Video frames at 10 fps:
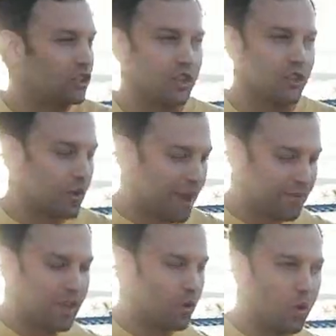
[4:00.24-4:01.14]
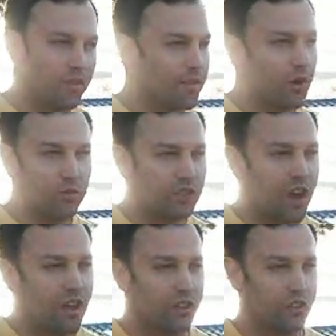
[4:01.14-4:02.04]
going to drive down the worth of those
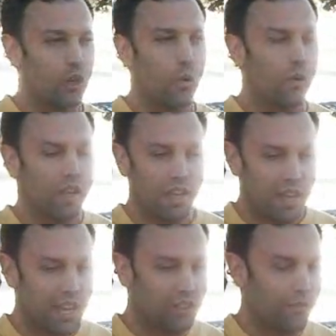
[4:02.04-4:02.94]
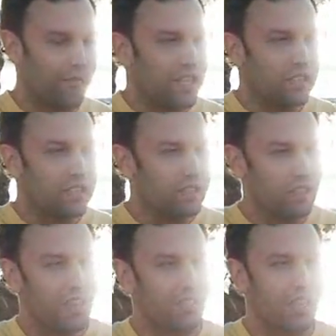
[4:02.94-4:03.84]
dollars. So it's a viscous
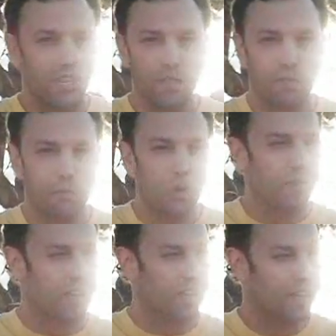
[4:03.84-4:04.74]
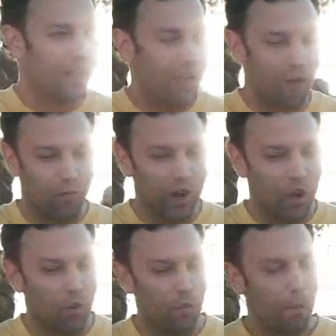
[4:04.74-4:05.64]
thing that keeps moving. If we
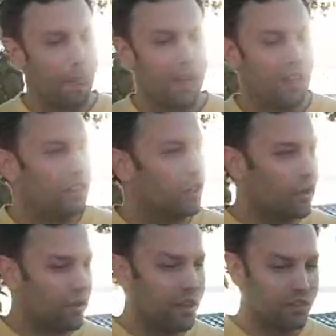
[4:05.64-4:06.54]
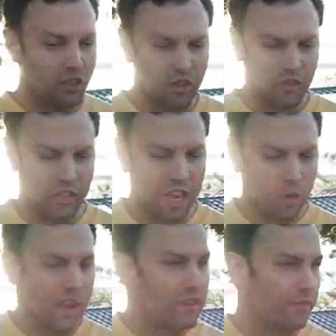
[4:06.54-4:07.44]
don't learn to
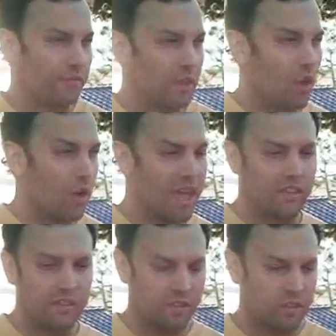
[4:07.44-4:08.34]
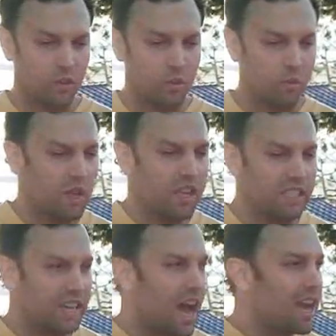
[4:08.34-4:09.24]
generate the flow and to
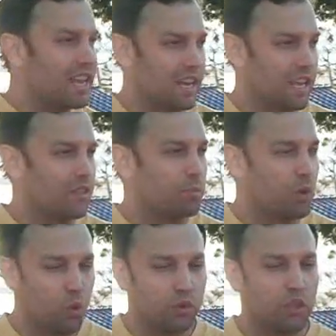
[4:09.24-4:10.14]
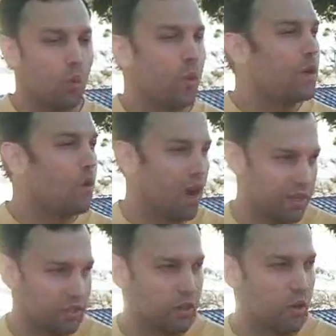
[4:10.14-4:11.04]
guide it in the pools that we want
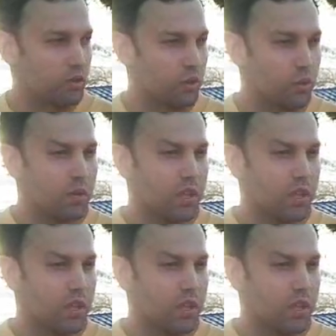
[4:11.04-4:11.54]
it to go to